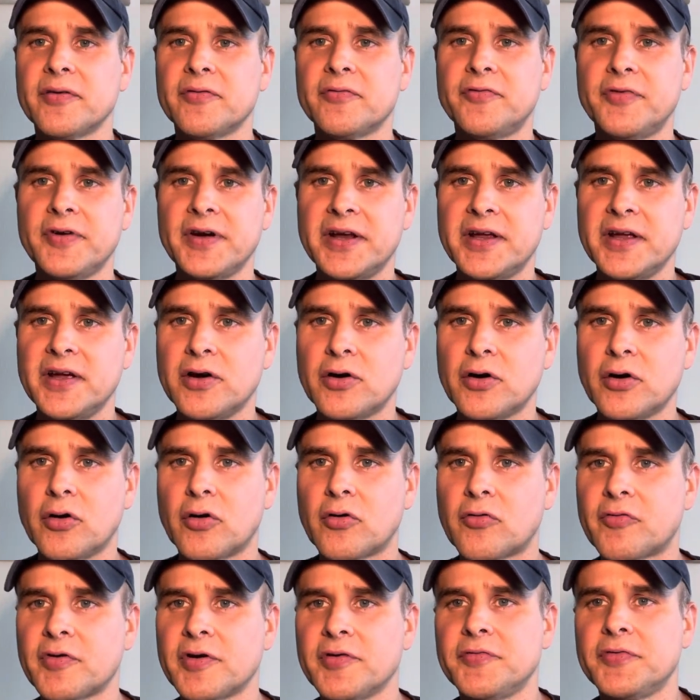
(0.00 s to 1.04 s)
video
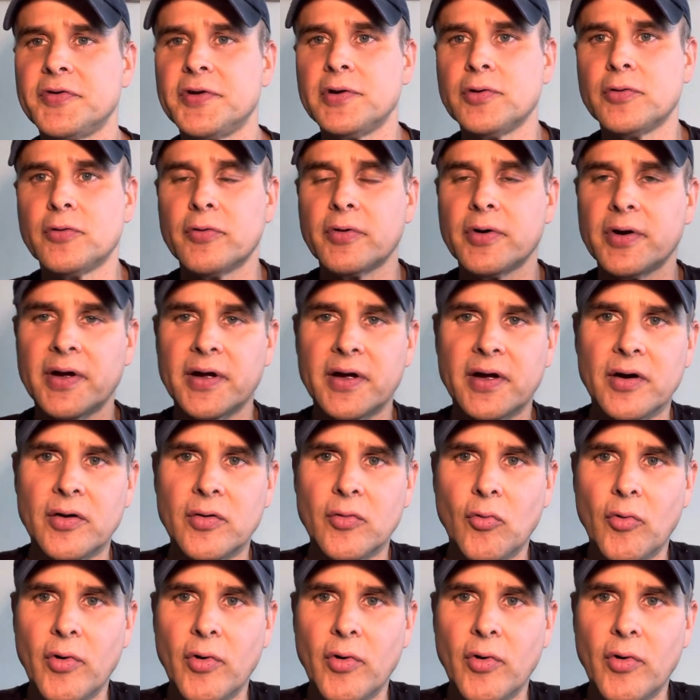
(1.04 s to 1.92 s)
reviewing